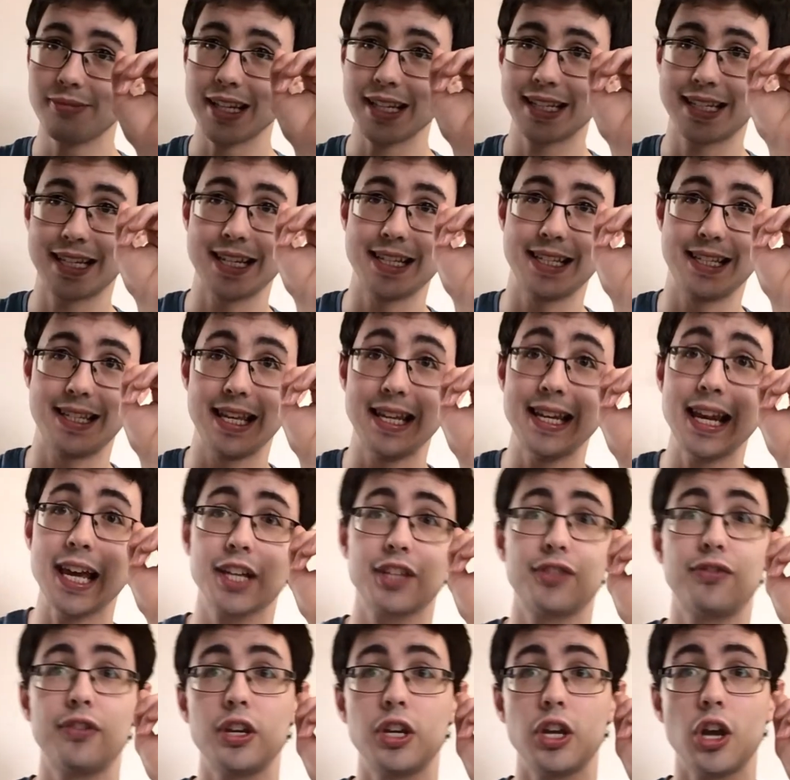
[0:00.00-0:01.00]
because the
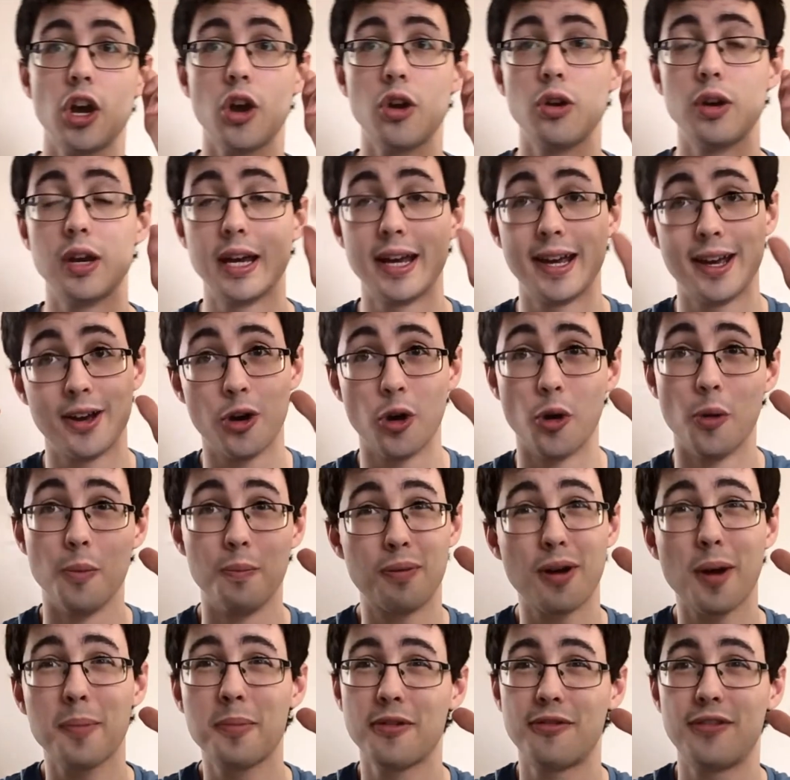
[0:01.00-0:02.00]
next video, or
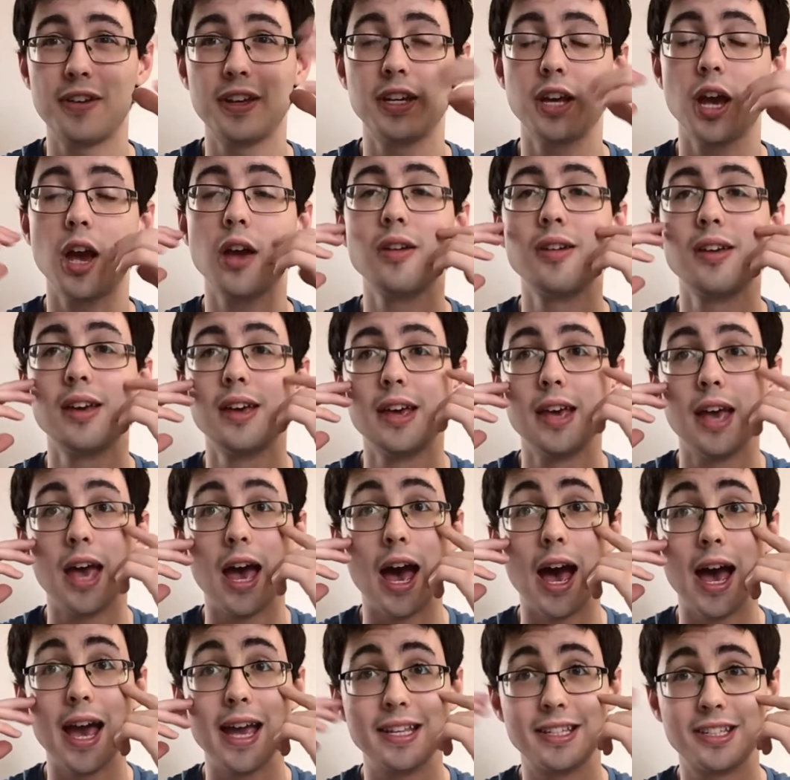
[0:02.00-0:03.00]
proper video,
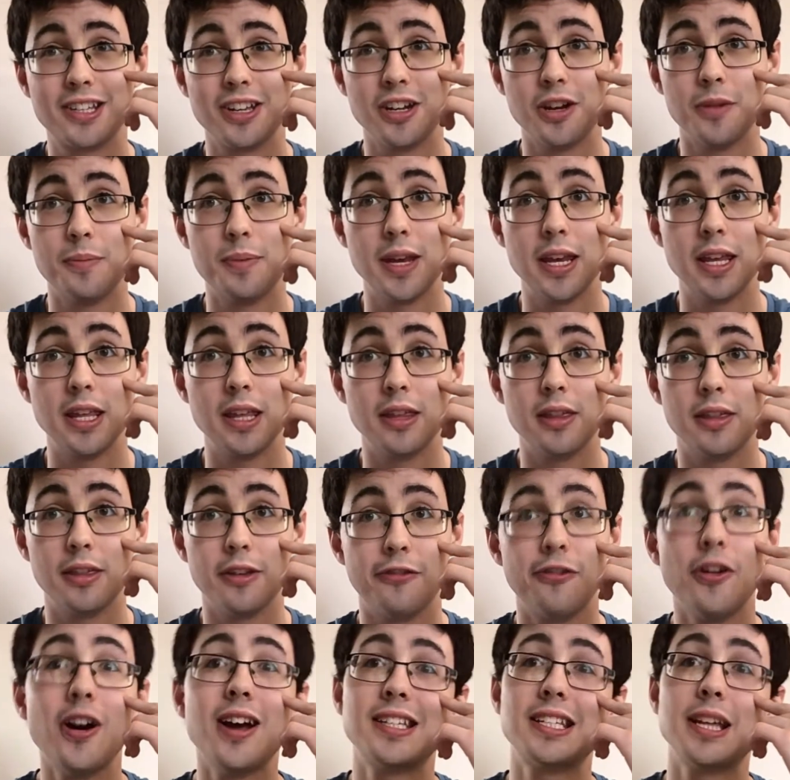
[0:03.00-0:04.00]
is going to be the
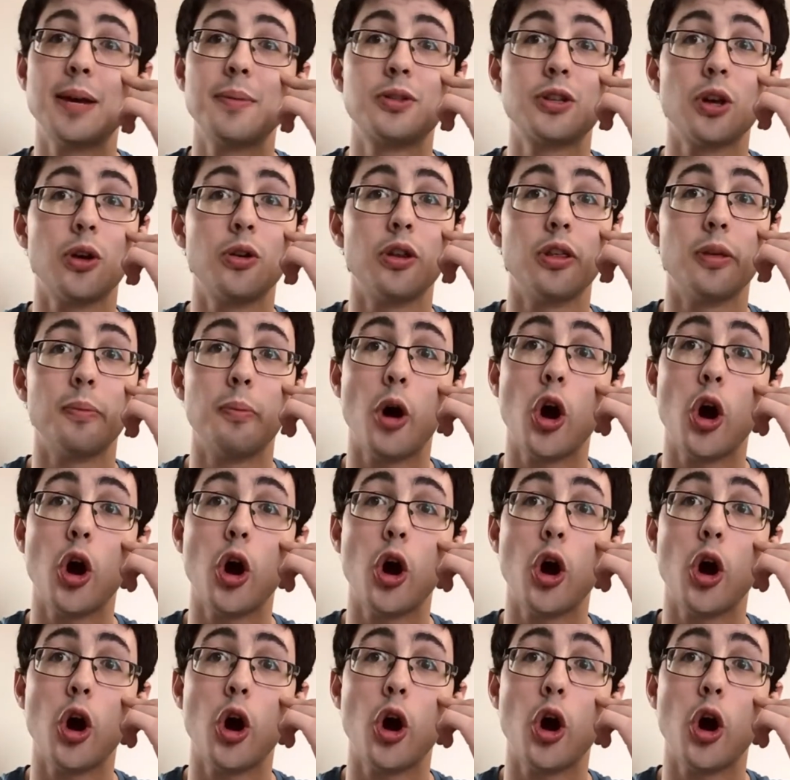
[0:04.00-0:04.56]
first episode of the